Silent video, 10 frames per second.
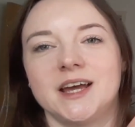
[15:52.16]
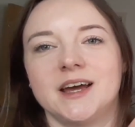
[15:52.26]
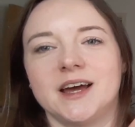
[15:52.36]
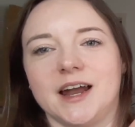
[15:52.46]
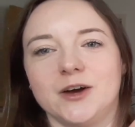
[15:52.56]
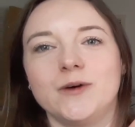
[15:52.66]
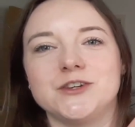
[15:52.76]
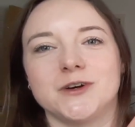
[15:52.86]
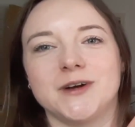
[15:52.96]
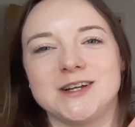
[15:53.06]
And I always
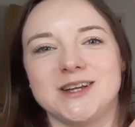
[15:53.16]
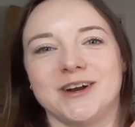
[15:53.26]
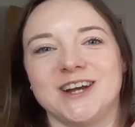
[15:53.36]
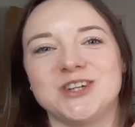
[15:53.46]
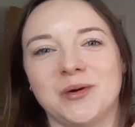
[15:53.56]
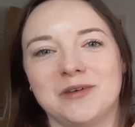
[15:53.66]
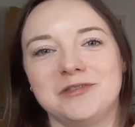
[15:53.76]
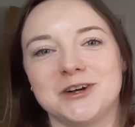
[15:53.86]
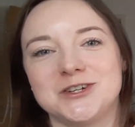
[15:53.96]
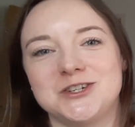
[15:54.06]
regret it when I show it on
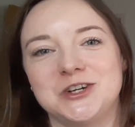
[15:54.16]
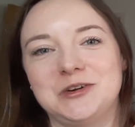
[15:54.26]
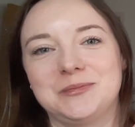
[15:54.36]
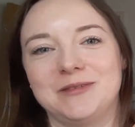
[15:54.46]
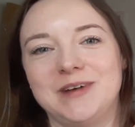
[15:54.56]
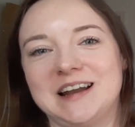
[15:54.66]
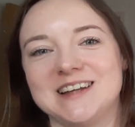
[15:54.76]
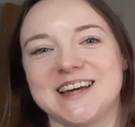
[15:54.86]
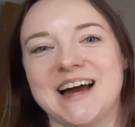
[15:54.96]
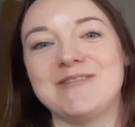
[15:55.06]
Flosstube and realise
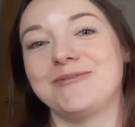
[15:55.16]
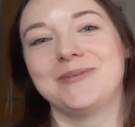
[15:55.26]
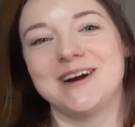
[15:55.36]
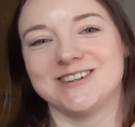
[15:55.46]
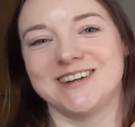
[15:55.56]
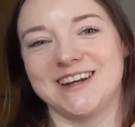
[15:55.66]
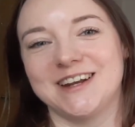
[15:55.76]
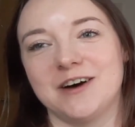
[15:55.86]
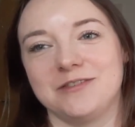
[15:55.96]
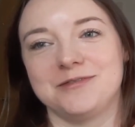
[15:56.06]
I haven't worked on it
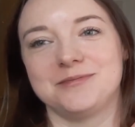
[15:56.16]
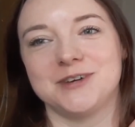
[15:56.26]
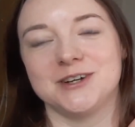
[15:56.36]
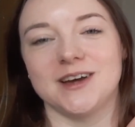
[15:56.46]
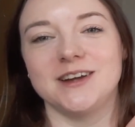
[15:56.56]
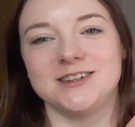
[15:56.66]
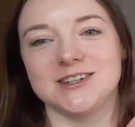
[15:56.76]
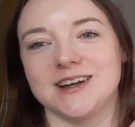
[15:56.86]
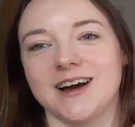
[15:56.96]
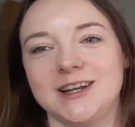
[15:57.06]
enough, because
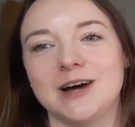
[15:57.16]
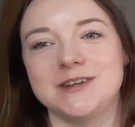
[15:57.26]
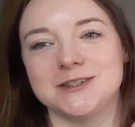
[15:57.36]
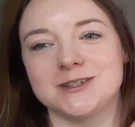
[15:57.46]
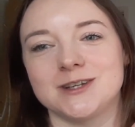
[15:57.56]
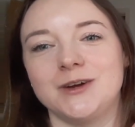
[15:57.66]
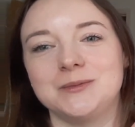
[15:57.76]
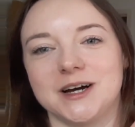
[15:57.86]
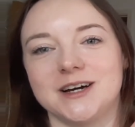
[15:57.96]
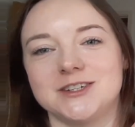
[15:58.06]
I love it so
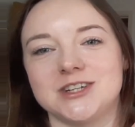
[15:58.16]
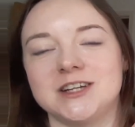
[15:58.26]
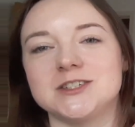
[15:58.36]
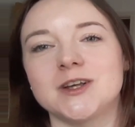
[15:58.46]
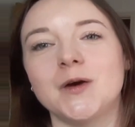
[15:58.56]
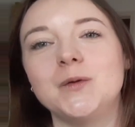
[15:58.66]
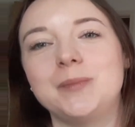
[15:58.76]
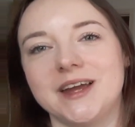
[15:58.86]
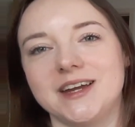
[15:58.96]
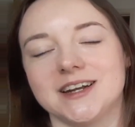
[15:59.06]
much, and it's so
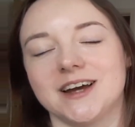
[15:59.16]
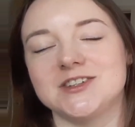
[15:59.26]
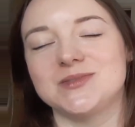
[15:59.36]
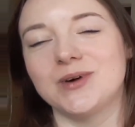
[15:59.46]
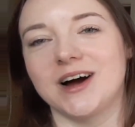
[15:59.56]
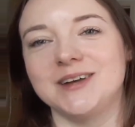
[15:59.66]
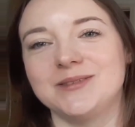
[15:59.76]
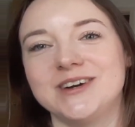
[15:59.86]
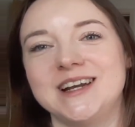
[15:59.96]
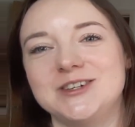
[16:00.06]
big, and I
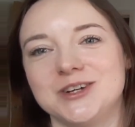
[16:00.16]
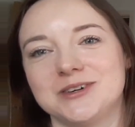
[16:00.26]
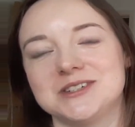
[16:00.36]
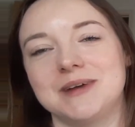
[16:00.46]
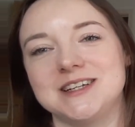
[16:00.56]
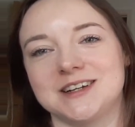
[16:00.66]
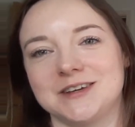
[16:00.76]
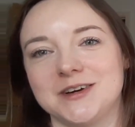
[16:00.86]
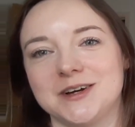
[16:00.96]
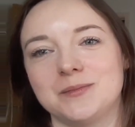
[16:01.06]
really do want to make
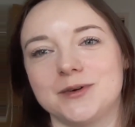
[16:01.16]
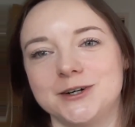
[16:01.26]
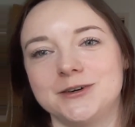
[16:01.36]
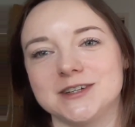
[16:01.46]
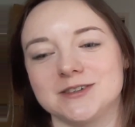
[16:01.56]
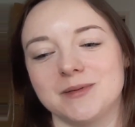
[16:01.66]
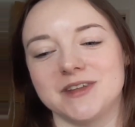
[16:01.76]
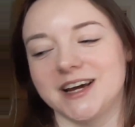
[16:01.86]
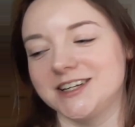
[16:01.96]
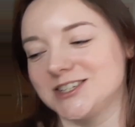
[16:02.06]
significant progress on it, but then I just